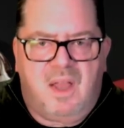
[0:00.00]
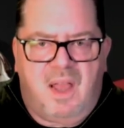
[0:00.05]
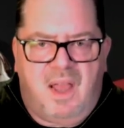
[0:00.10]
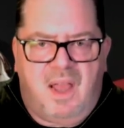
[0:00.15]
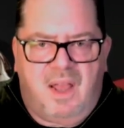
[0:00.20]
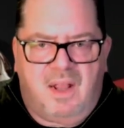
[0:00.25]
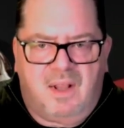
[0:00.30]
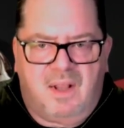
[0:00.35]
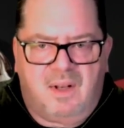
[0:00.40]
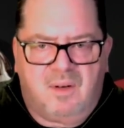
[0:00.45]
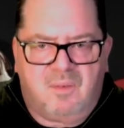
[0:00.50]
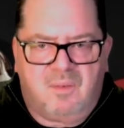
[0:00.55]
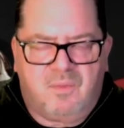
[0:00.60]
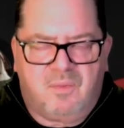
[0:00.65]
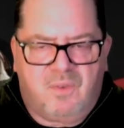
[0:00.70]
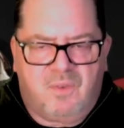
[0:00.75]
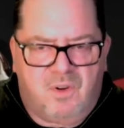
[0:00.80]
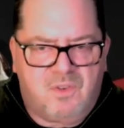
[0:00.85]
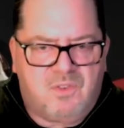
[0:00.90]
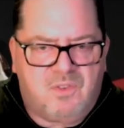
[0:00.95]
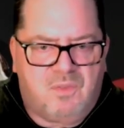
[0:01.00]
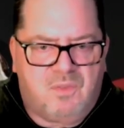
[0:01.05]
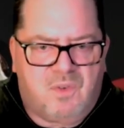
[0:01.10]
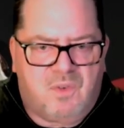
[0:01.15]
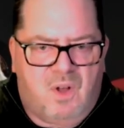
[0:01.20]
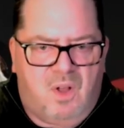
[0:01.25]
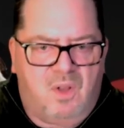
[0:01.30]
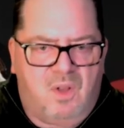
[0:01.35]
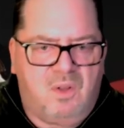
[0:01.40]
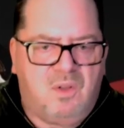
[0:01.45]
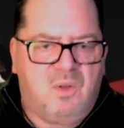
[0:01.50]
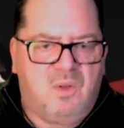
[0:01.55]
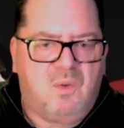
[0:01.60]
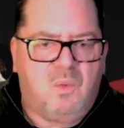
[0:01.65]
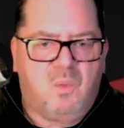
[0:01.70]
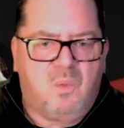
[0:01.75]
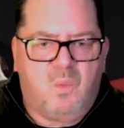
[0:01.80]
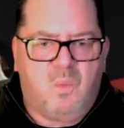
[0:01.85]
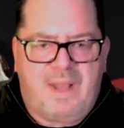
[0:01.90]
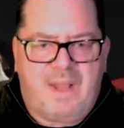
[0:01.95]
And first of all,
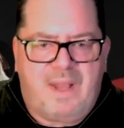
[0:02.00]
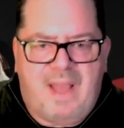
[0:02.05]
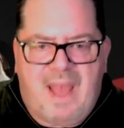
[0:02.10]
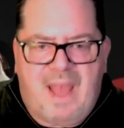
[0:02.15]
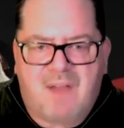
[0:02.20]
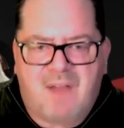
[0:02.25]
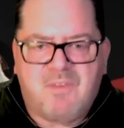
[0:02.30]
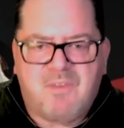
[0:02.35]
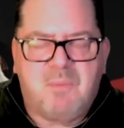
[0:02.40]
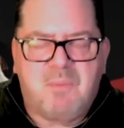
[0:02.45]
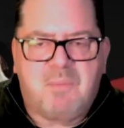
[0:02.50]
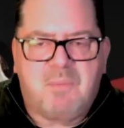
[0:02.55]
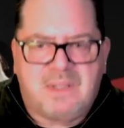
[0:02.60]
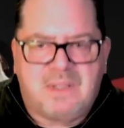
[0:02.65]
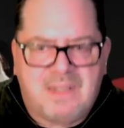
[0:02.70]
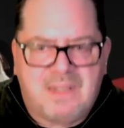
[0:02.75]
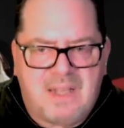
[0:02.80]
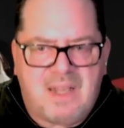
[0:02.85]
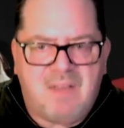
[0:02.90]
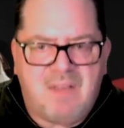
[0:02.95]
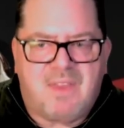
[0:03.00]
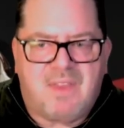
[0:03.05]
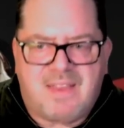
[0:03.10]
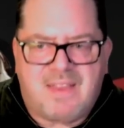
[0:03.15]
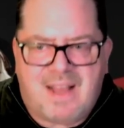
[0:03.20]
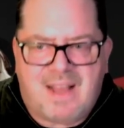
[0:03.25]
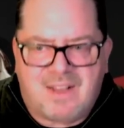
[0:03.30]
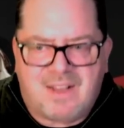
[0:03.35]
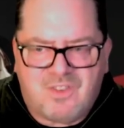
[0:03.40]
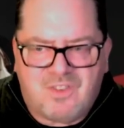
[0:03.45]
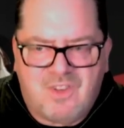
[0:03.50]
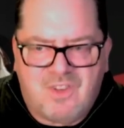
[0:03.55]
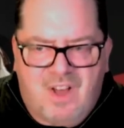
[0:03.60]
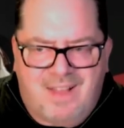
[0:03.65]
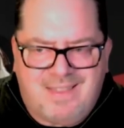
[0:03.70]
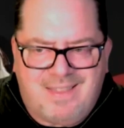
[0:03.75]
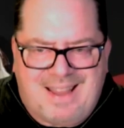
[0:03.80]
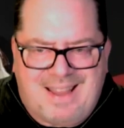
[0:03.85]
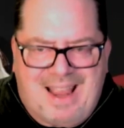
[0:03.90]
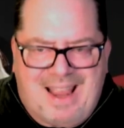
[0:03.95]
we have to believe that that's
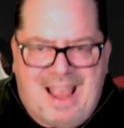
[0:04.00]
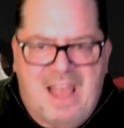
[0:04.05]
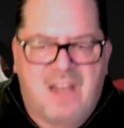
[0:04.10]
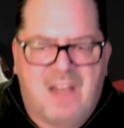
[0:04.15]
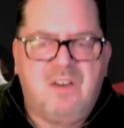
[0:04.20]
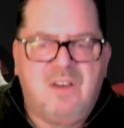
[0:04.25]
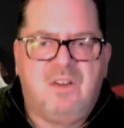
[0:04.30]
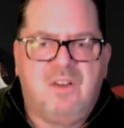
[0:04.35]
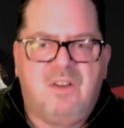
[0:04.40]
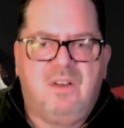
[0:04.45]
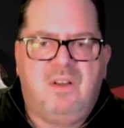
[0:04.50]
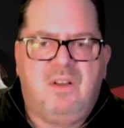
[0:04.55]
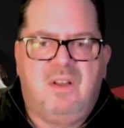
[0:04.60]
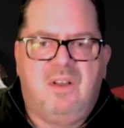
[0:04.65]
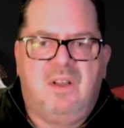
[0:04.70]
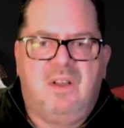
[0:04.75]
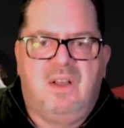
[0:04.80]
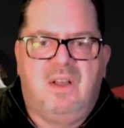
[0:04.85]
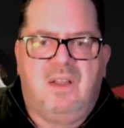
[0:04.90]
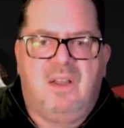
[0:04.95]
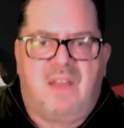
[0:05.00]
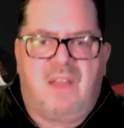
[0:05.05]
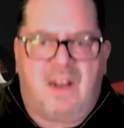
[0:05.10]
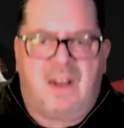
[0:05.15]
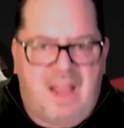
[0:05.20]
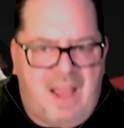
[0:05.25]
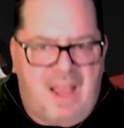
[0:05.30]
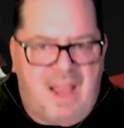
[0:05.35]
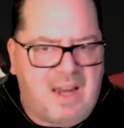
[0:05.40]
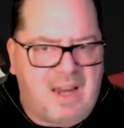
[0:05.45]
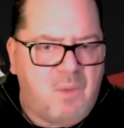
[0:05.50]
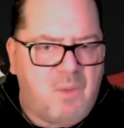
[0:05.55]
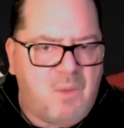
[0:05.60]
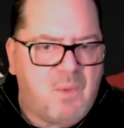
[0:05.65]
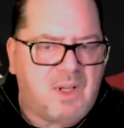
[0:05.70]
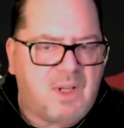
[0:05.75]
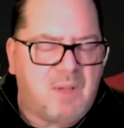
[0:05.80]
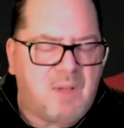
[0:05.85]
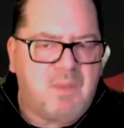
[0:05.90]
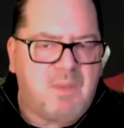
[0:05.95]
not the end, that
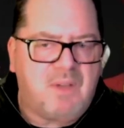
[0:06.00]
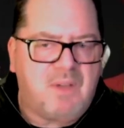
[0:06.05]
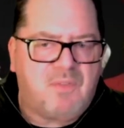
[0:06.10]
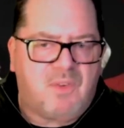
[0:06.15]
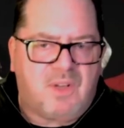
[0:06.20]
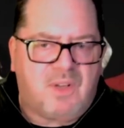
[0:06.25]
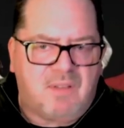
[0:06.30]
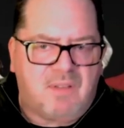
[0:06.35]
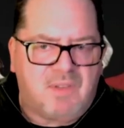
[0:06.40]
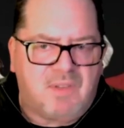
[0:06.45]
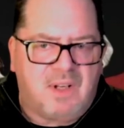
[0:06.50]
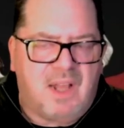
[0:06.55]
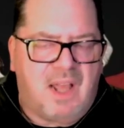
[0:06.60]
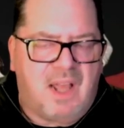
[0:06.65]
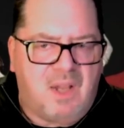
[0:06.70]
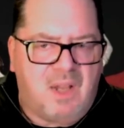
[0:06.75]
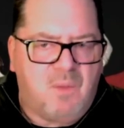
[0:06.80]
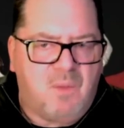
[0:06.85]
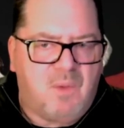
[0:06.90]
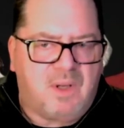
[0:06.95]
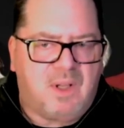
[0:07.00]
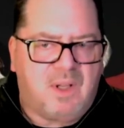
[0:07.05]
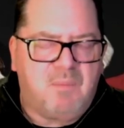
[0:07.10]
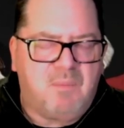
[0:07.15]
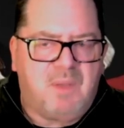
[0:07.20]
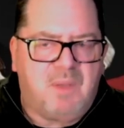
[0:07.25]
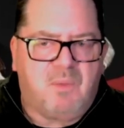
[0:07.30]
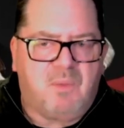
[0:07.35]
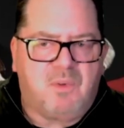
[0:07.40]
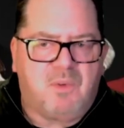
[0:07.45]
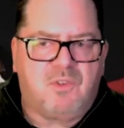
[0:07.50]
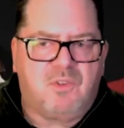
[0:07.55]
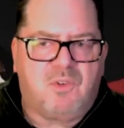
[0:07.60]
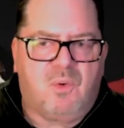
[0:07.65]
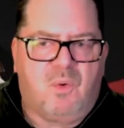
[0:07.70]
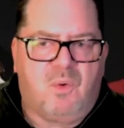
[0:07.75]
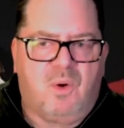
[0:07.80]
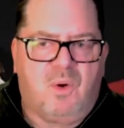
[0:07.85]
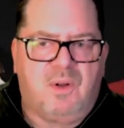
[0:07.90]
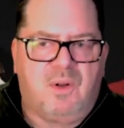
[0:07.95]
anyone can be forgiven, anyone can be
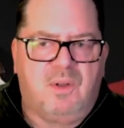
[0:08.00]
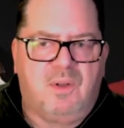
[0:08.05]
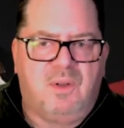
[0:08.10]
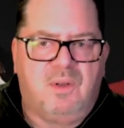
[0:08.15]
restored,